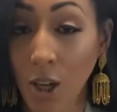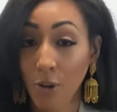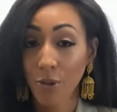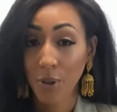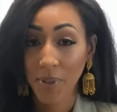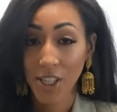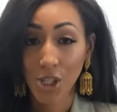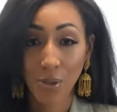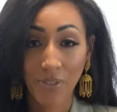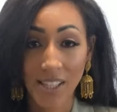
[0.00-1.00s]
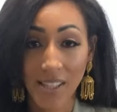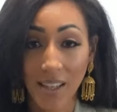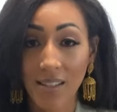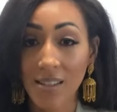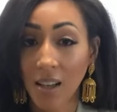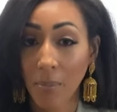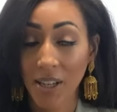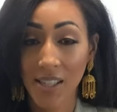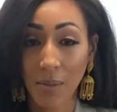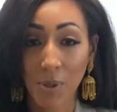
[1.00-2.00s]
For the B2 visa, some
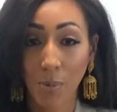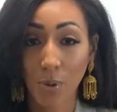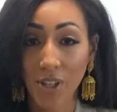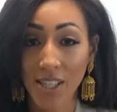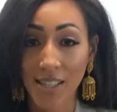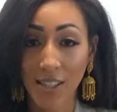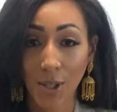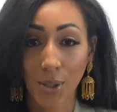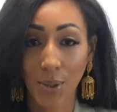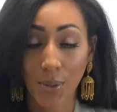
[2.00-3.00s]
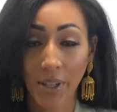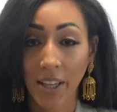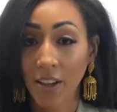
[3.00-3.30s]
acceptable reasons include